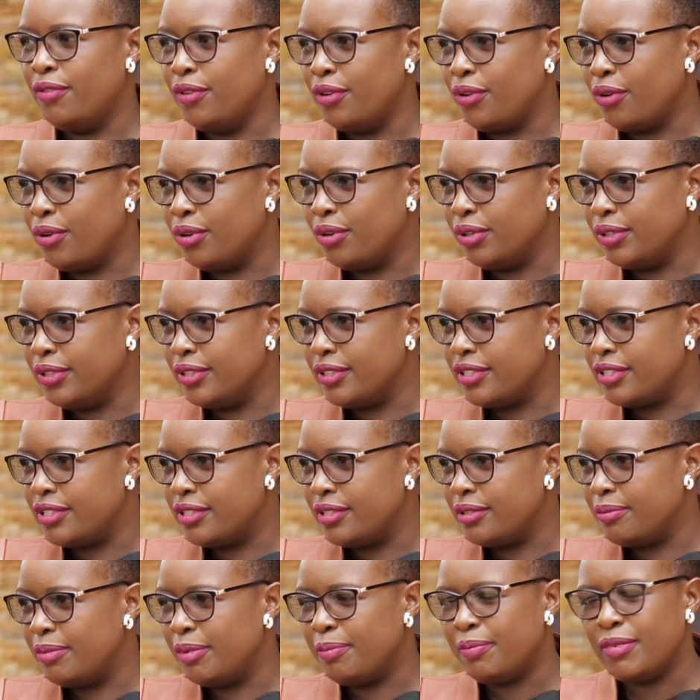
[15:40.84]
phone calls.
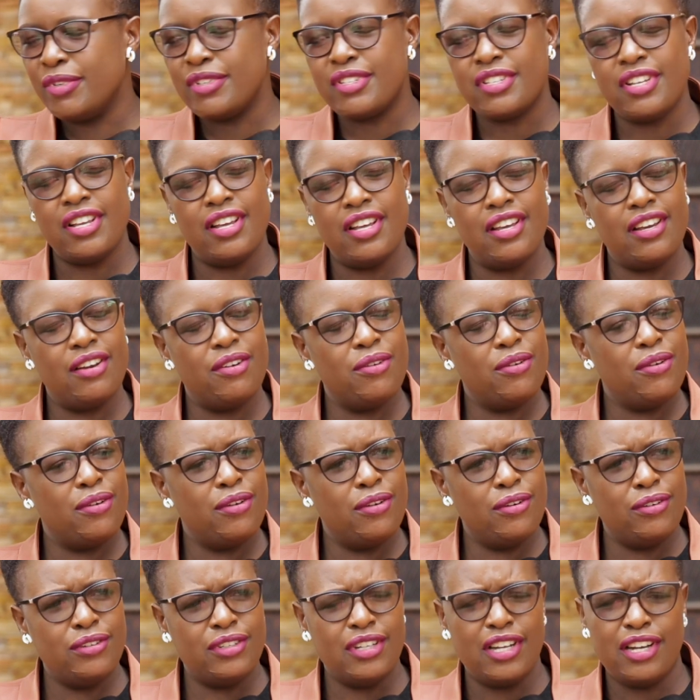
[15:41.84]
People saying,
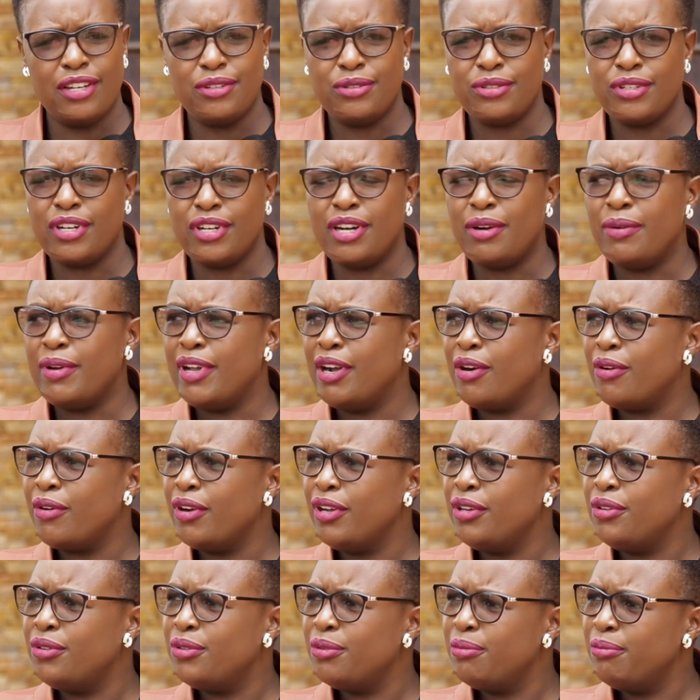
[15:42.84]
oh, Nyanjura, we are
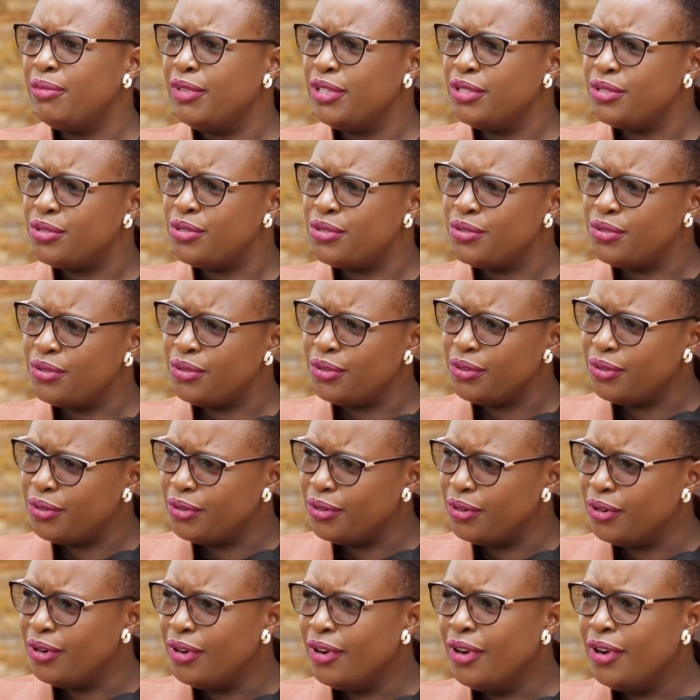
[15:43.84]
going to miss you.